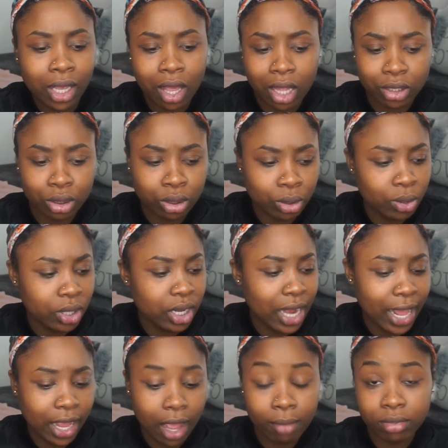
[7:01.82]
y'all do it?
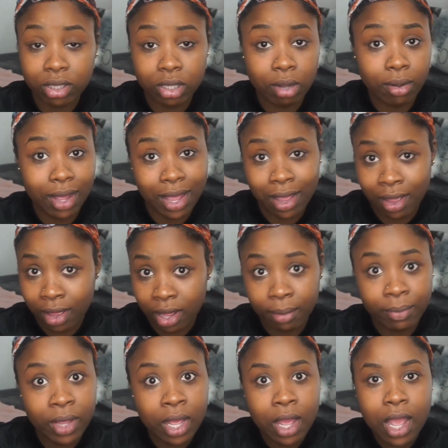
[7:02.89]
Like I'm just going ham.
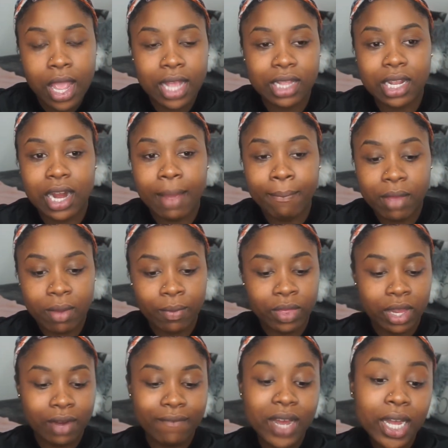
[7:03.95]
And then I met with
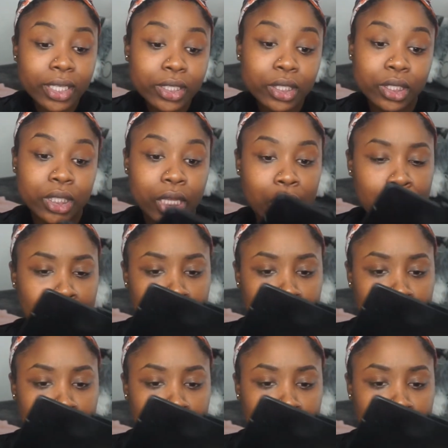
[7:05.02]
an advisor saying